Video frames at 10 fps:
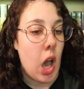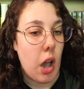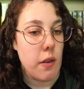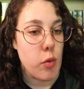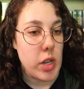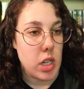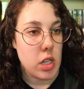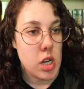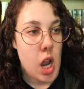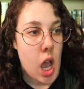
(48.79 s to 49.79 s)
of
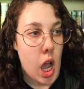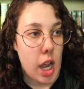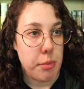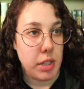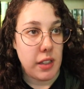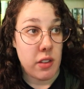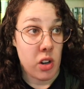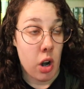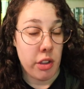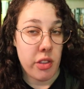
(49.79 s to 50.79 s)
which I believe there are